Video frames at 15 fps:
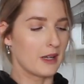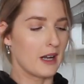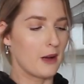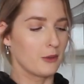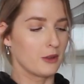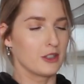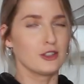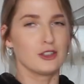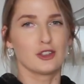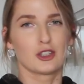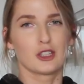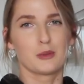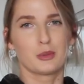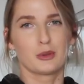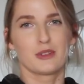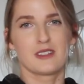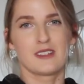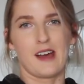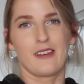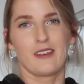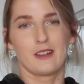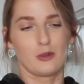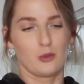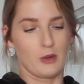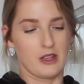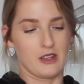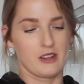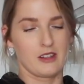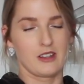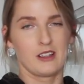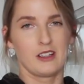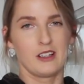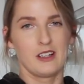but I wouldn't usually put salad with